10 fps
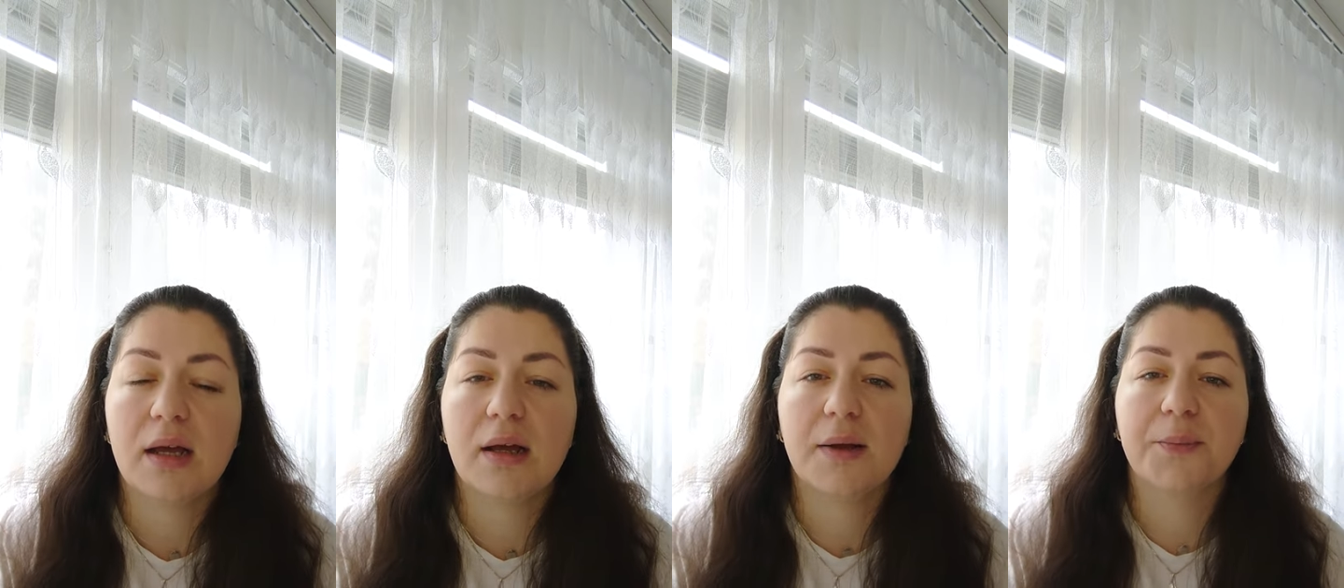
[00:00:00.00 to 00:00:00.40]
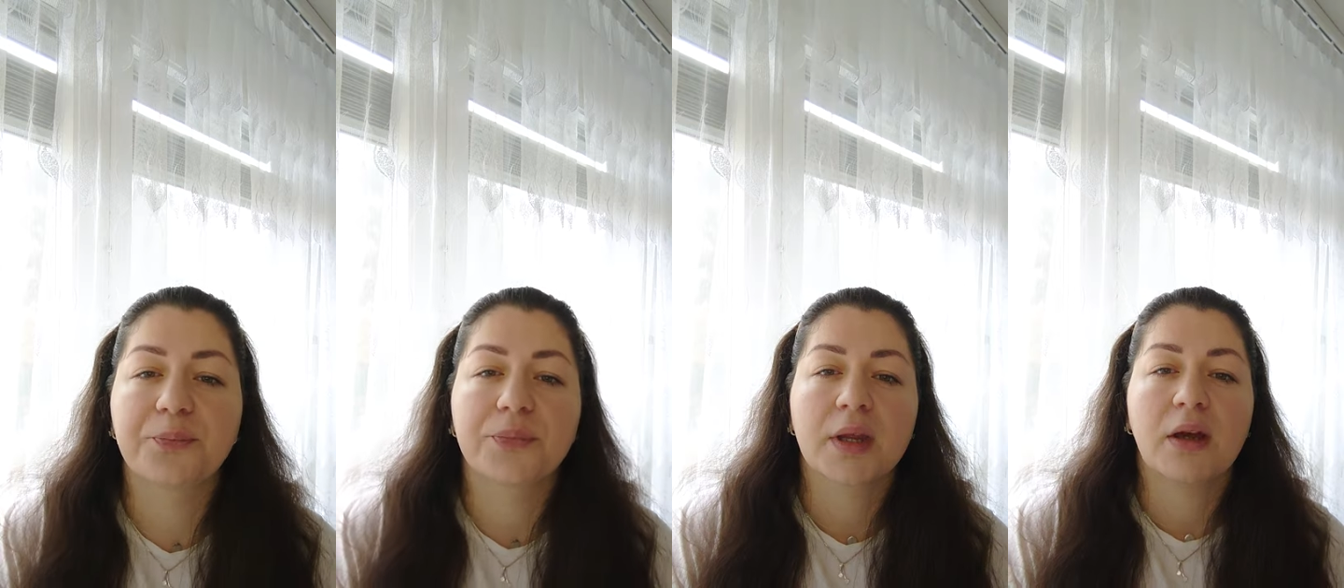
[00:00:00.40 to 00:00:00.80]

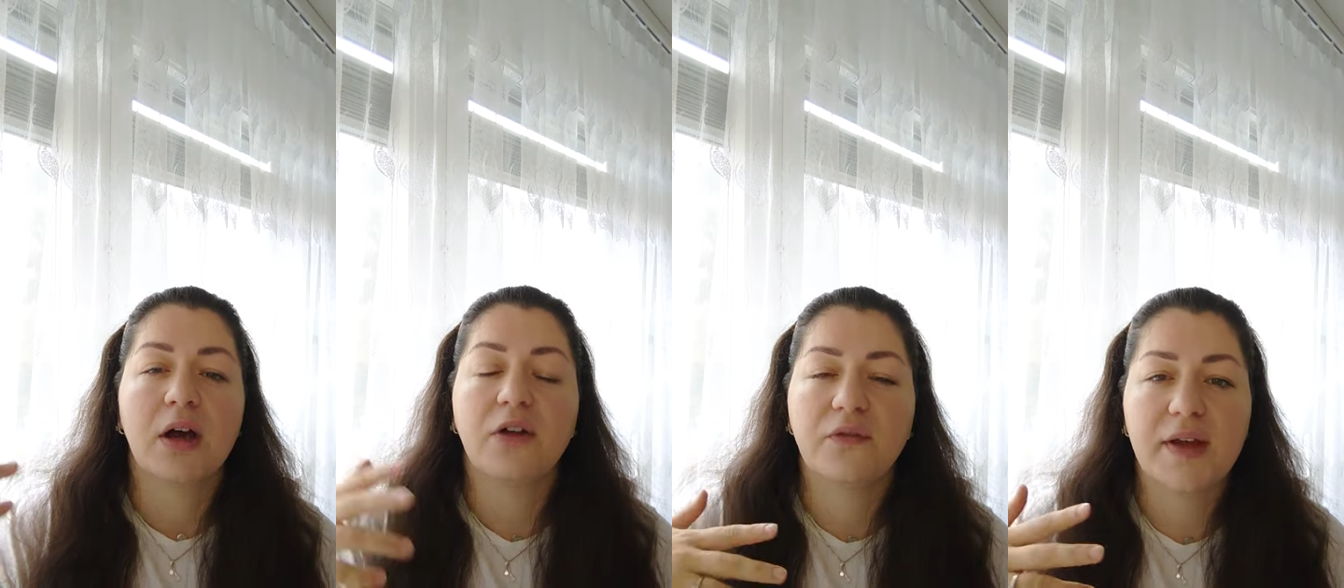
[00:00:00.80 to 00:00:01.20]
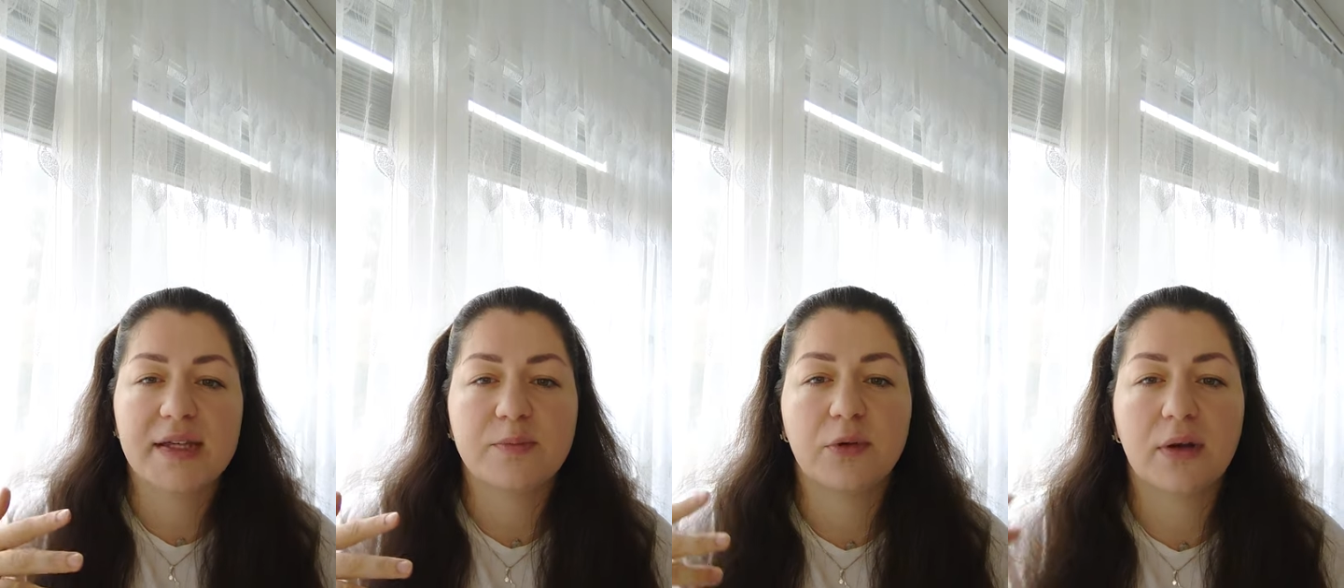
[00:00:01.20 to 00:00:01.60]
on
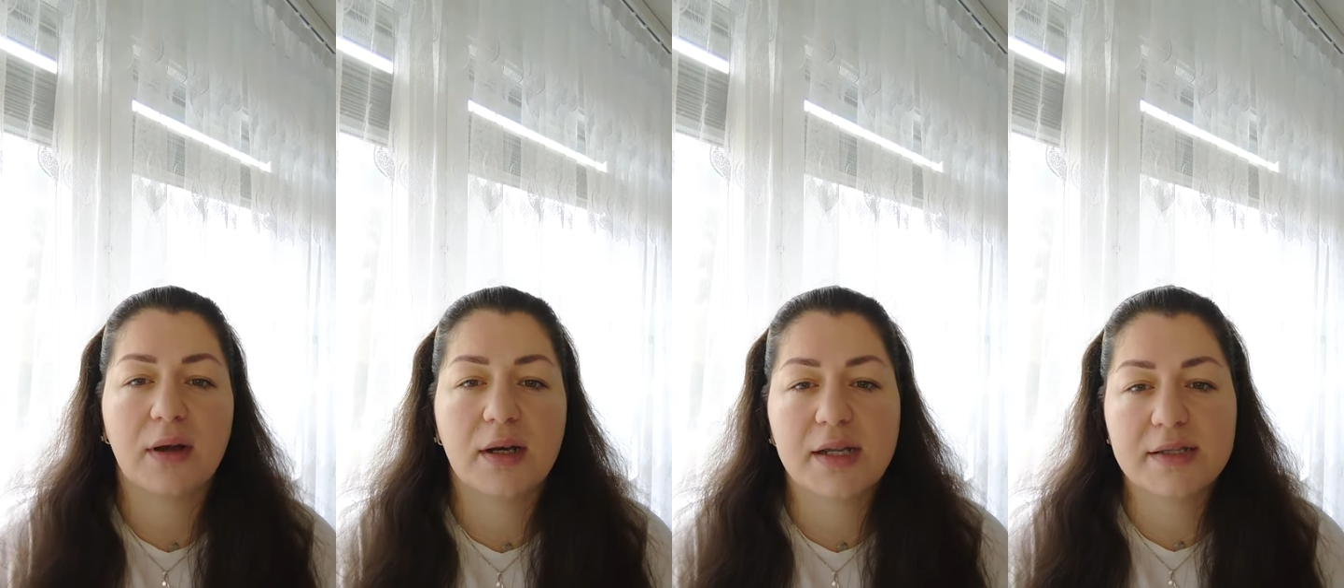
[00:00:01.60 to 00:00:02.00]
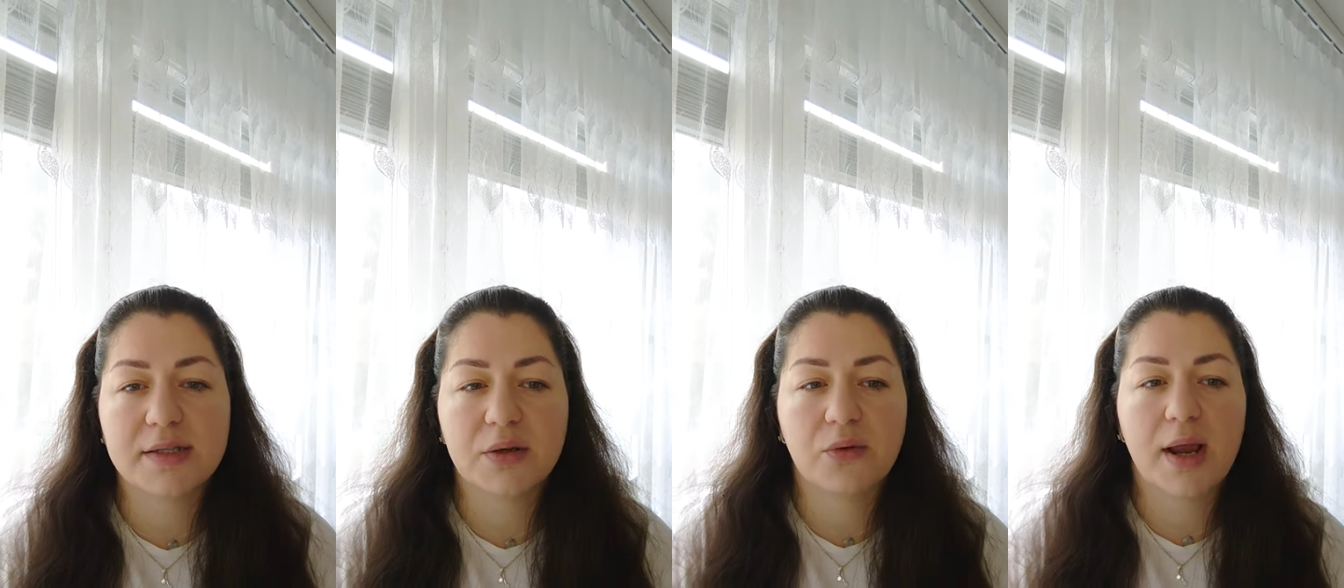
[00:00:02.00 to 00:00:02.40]
Facebook, on
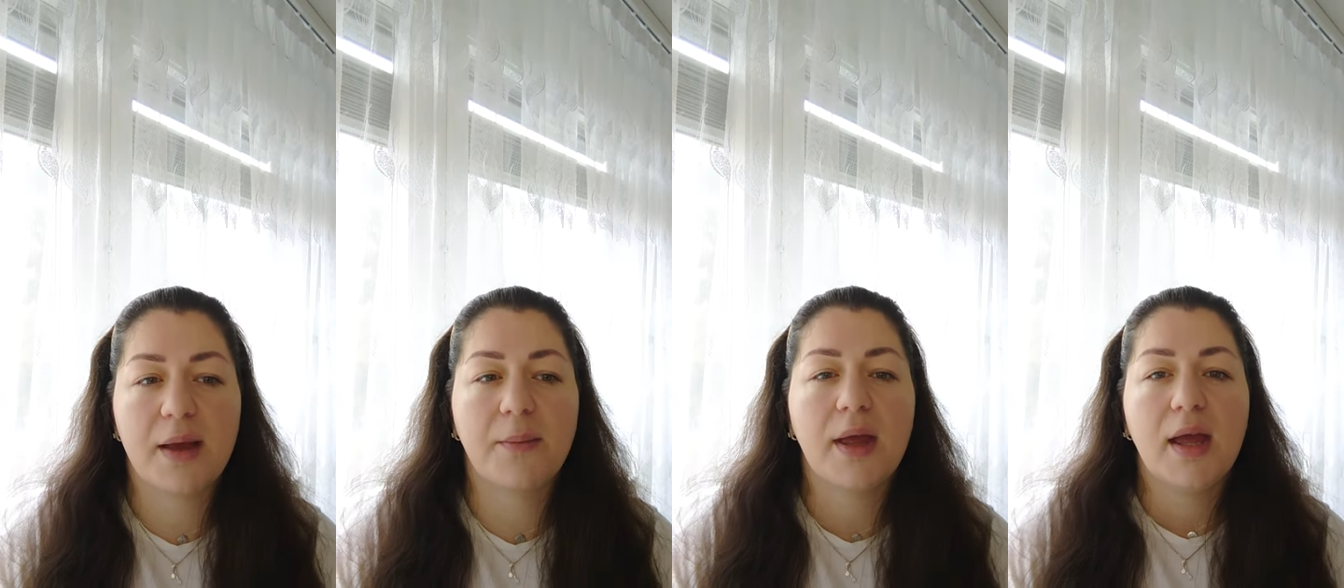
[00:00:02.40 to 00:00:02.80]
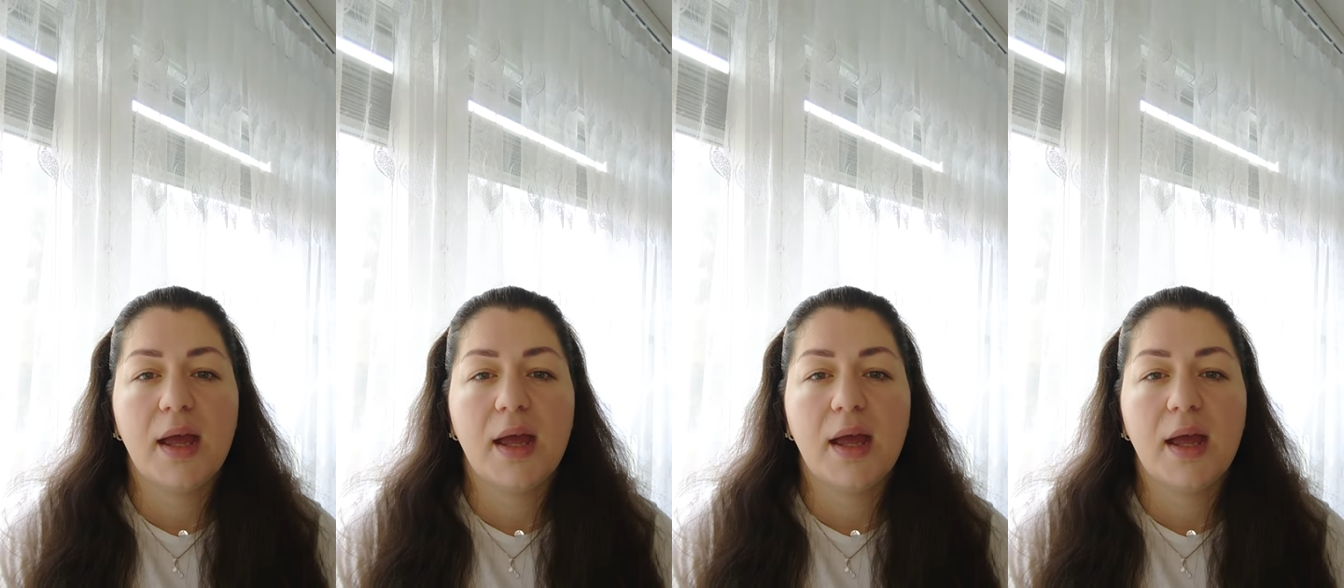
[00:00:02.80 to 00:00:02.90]
Instagram.